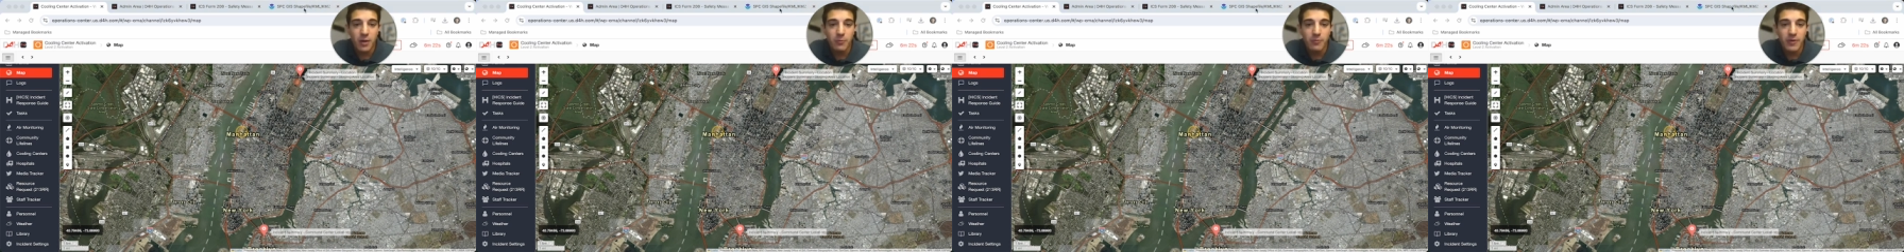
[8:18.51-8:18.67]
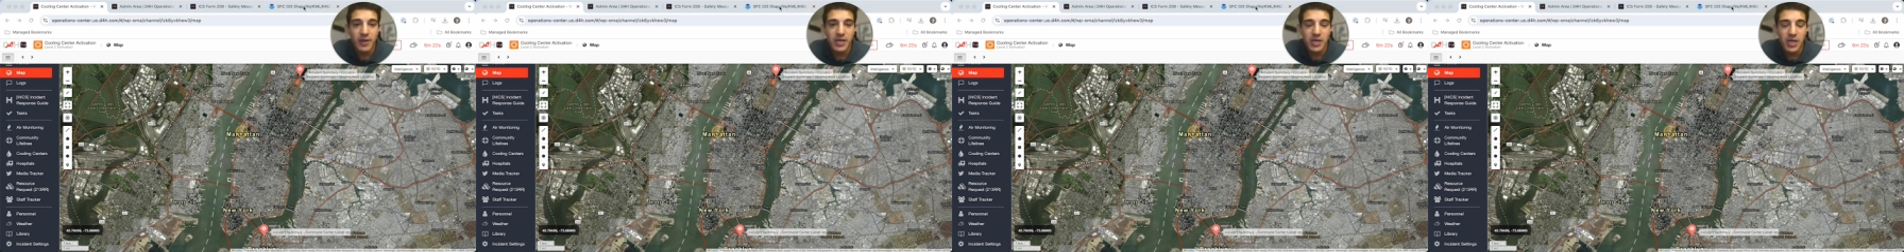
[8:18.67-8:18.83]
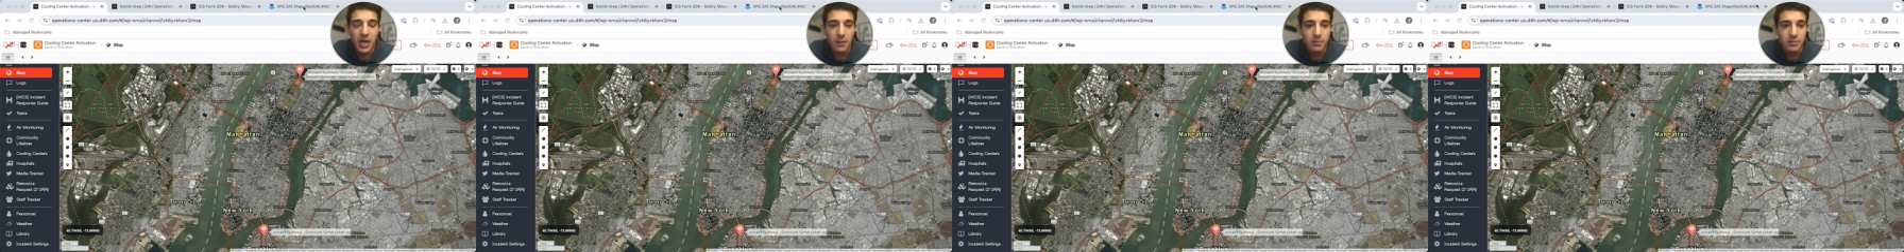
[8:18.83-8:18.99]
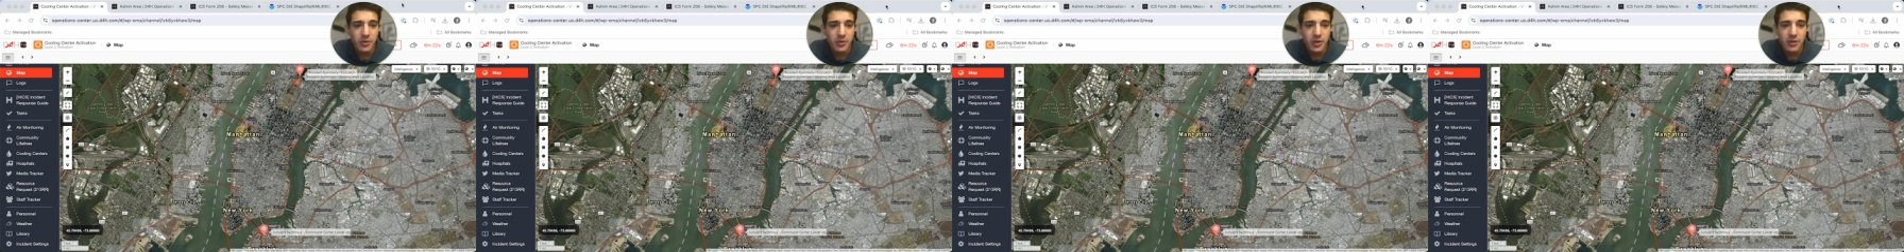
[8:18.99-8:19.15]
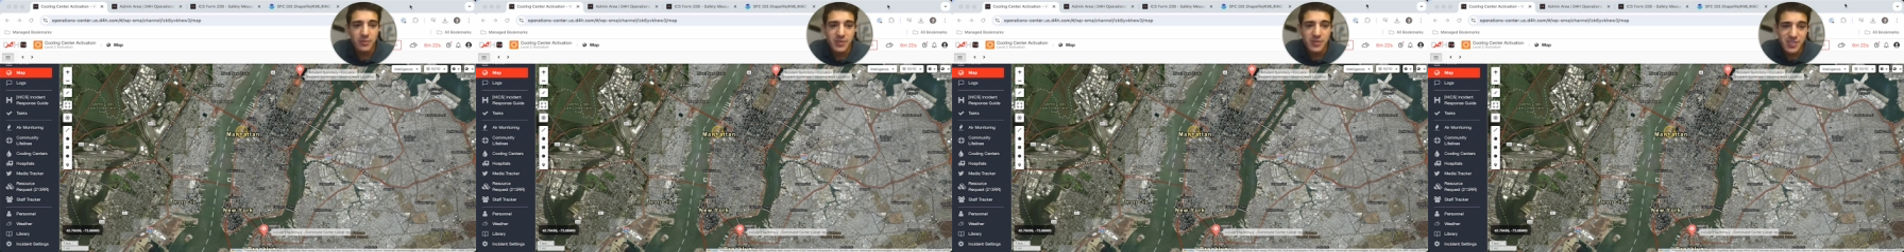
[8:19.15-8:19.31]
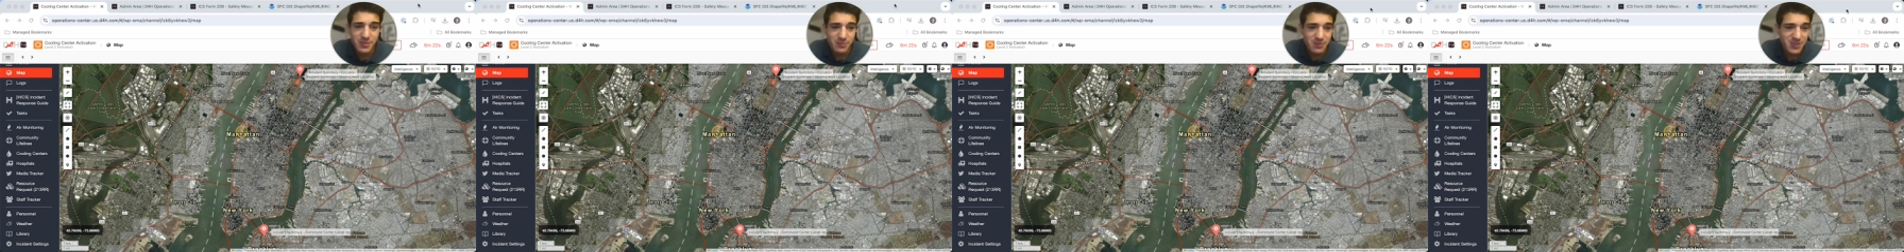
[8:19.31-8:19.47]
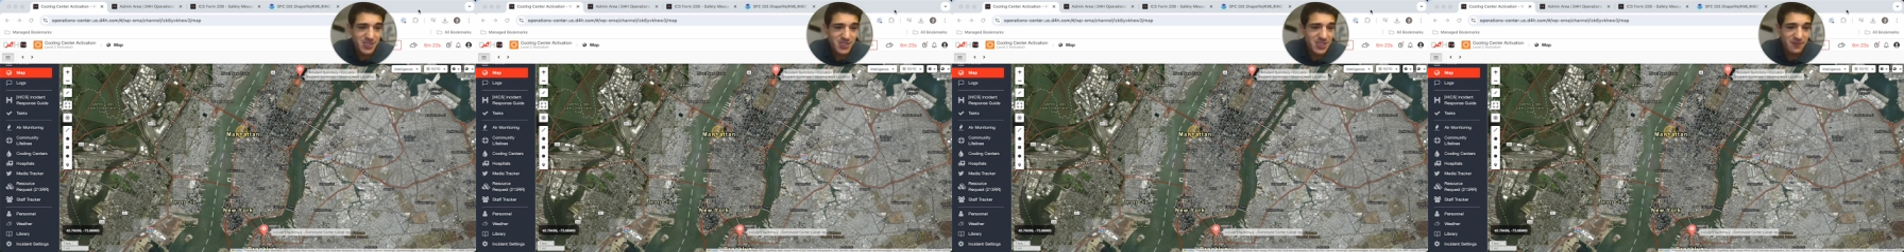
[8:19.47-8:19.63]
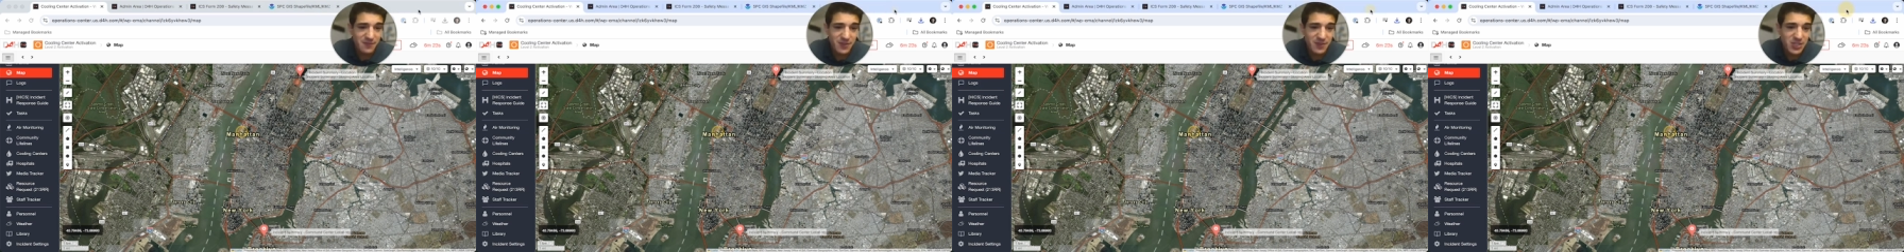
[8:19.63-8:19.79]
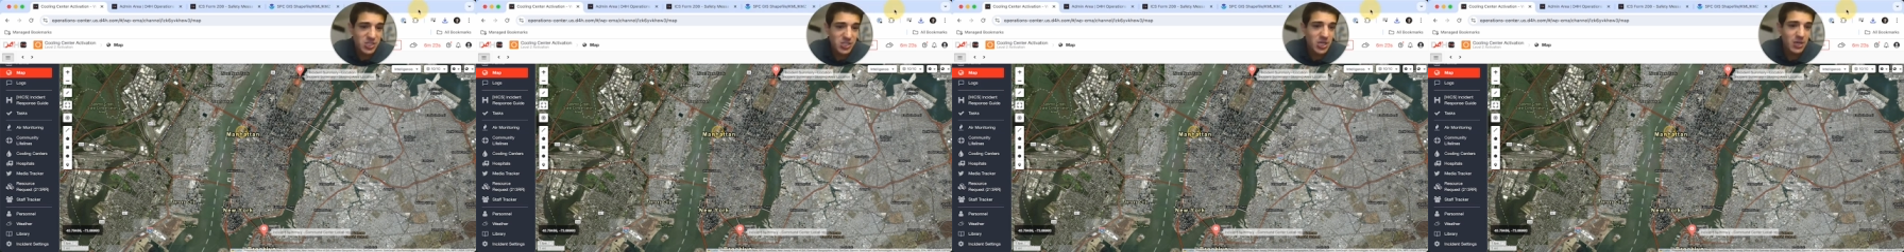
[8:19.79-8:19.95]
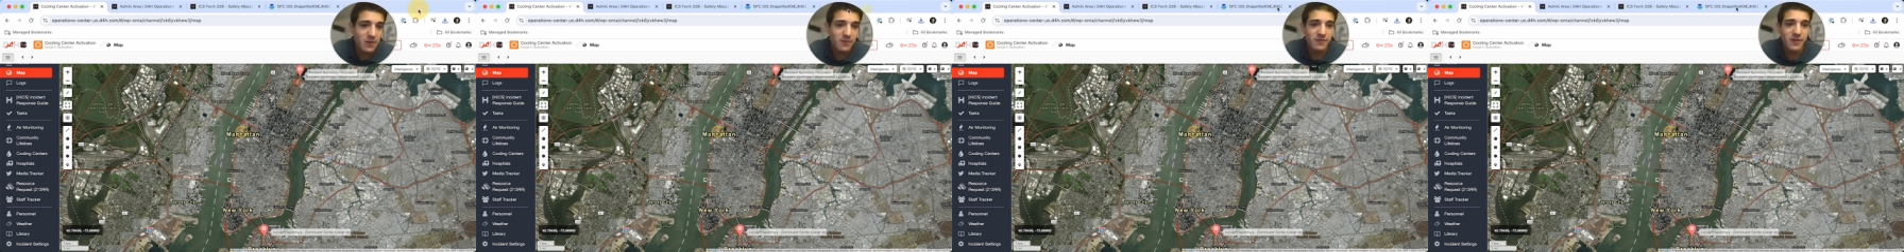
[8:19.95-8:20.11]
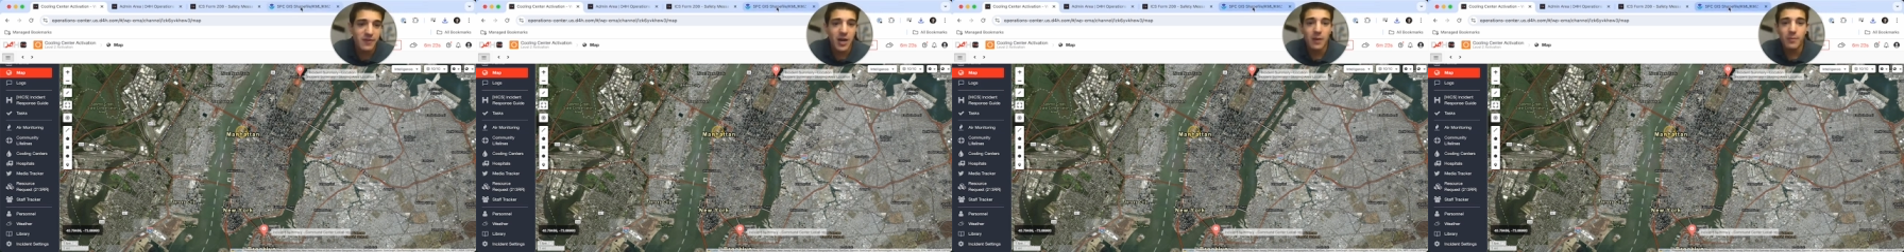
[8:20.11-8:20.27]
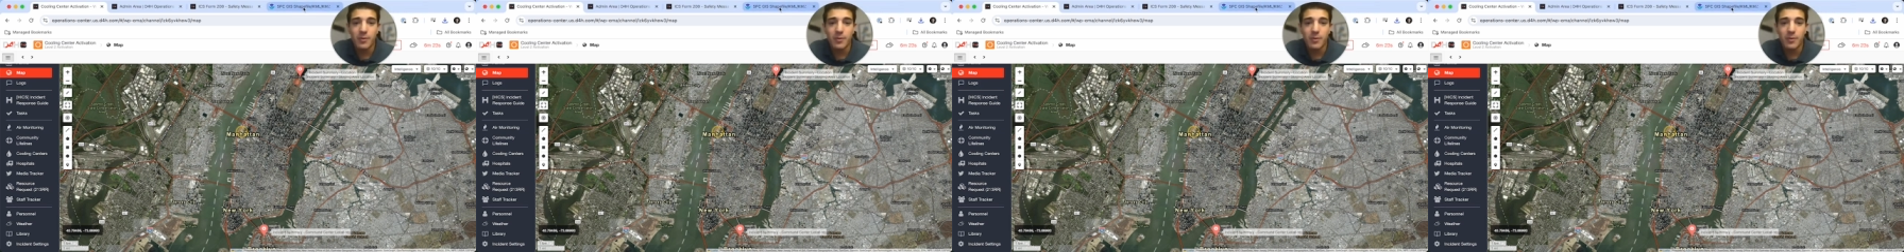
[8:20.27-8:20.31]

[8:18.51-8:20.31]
we can upload a specific shapefile,